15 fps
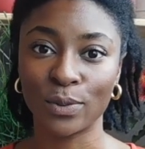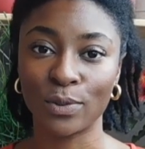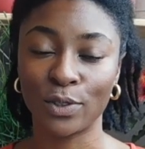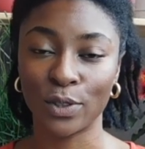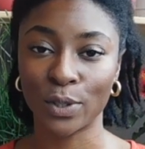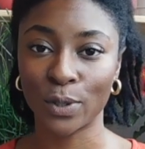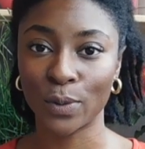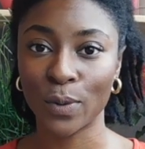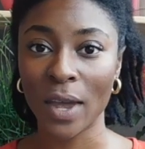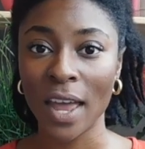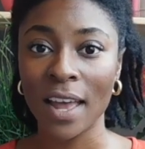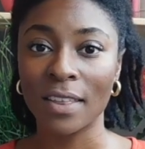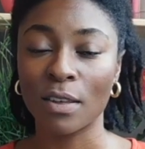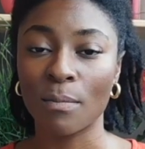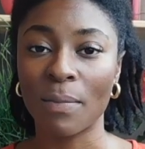do
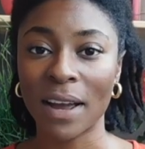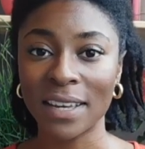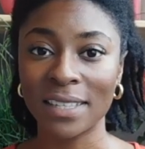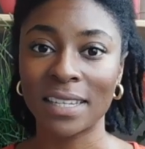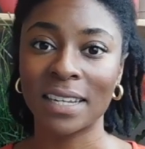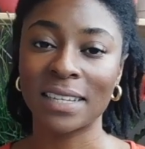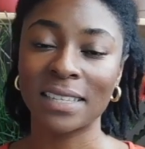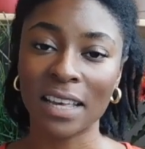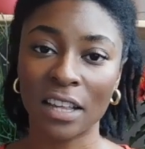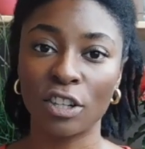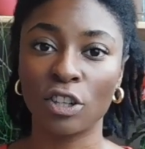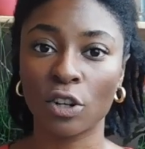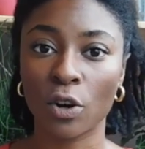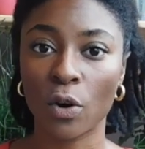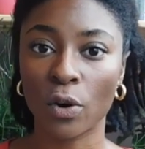the best and excel in
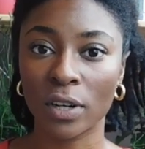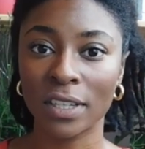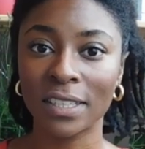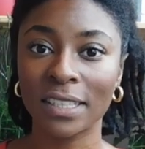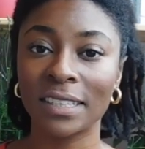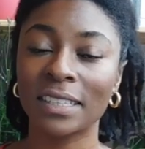your courses.